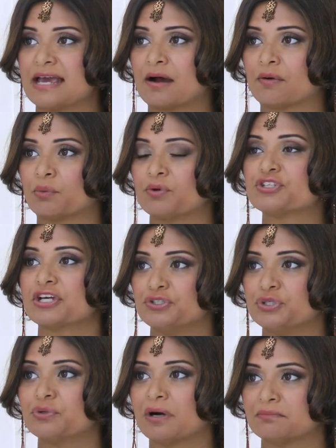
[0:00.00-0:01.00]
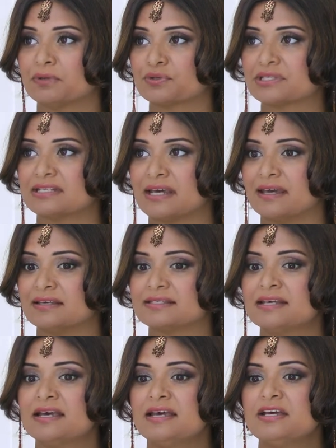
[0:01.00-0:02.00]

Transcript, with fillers: hour, which I do on most days,